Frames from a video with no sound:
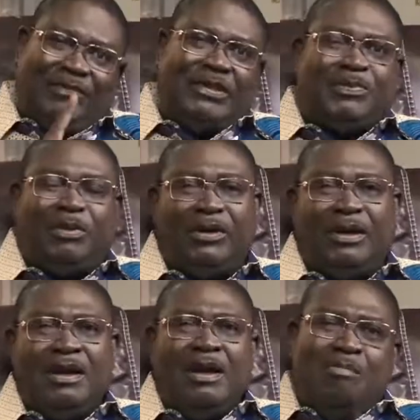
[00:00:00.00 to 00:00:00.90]
reference
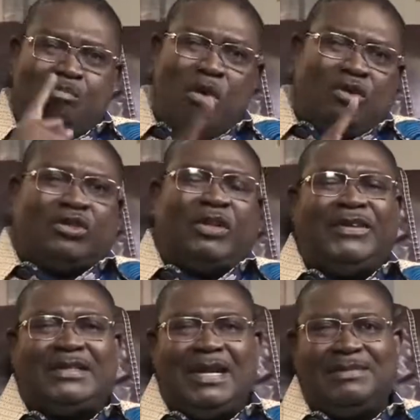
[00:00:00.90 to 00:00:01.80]
point. Most
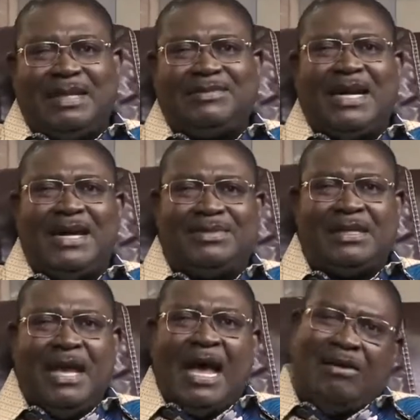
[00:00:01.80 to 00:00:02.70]
of the time,
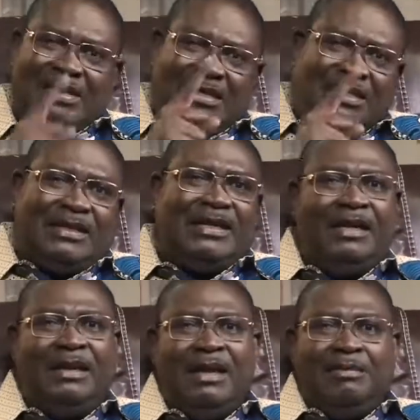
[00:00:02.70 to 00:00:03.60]
sometimes our
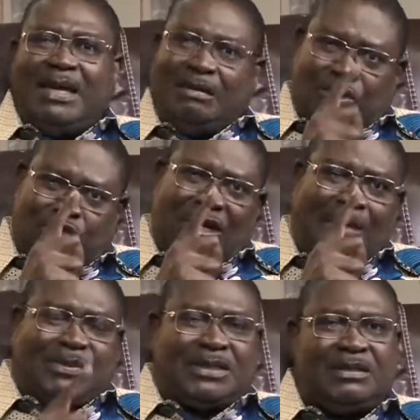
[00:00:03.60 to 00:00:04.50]
yesterday becomes
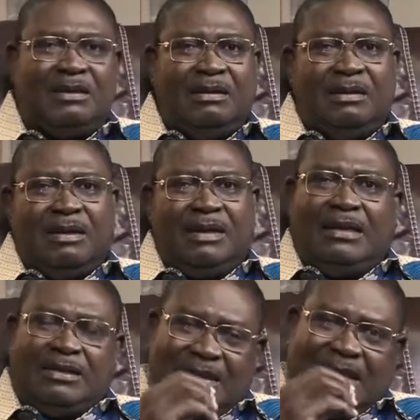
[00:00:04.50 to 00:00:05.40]
traps
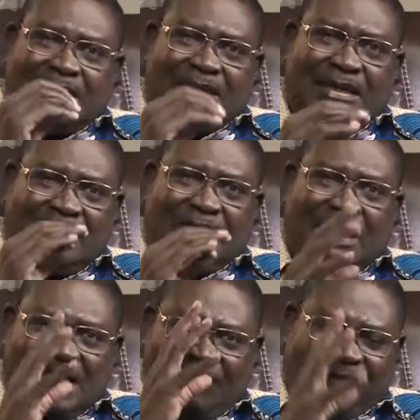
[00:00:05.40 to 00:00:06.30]
that
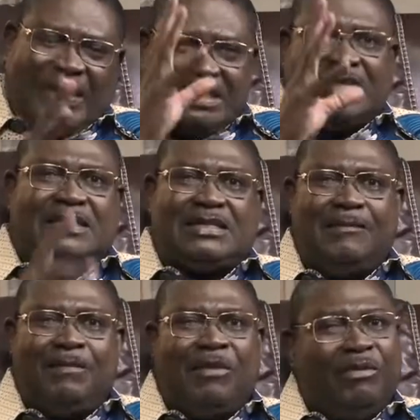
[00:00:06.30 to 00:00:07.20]
affects
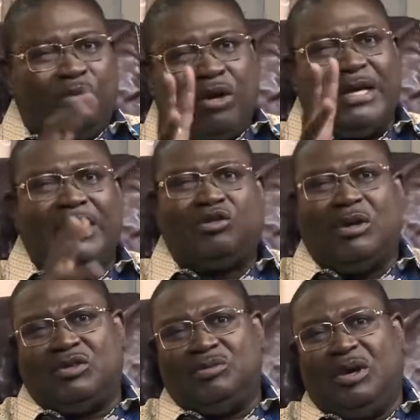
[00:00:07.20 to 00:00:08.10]
us from walking
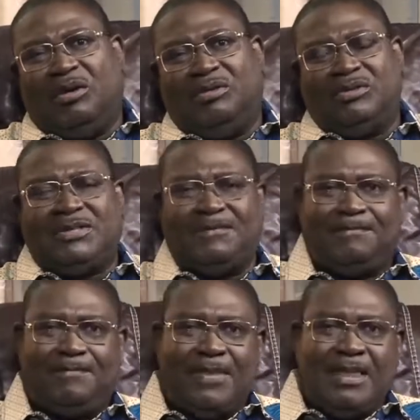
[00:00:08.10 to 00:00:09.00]
into our tomorrows.
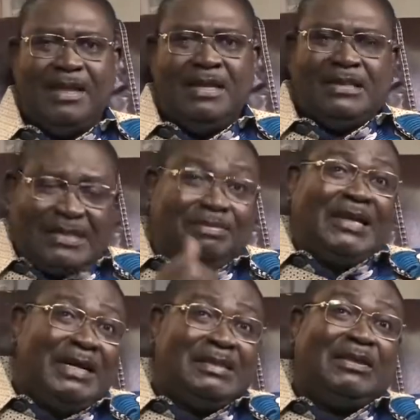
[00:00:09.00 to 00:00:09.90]

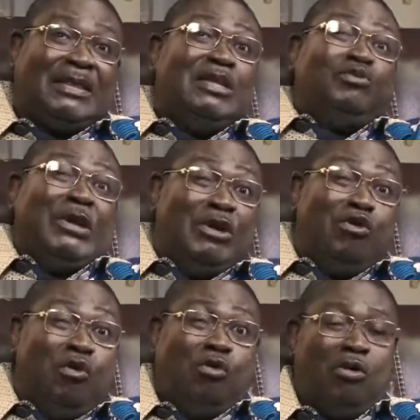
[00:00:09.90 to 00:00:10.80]
Sometimes the things we
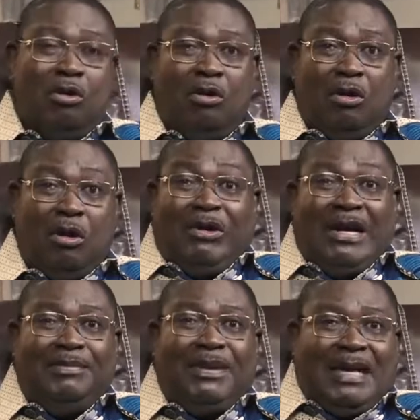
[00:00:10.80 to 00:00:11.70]
know
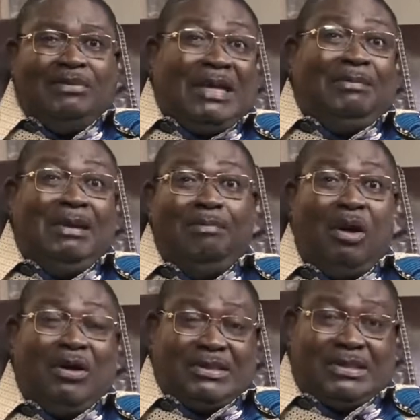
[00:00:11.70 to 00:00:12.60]
already become stumbling
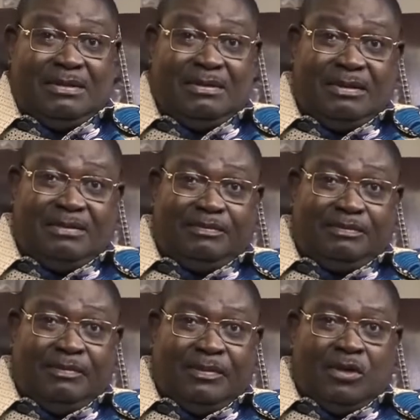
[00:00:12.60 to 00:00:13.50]
blocks
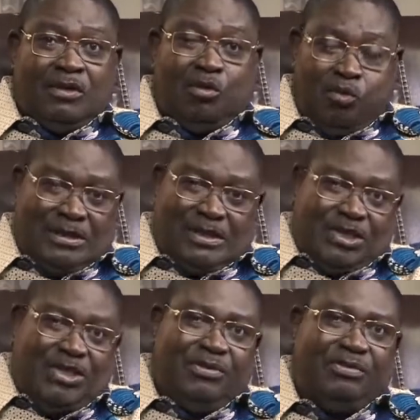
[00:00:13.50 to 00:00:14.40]
to what
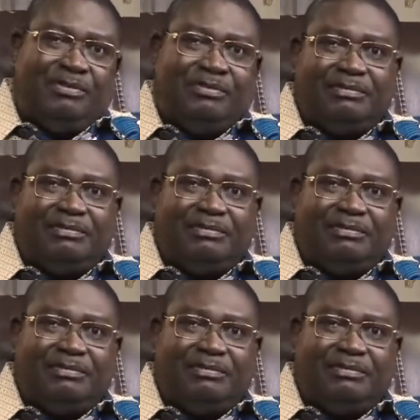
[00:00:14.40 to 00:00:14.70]
is new.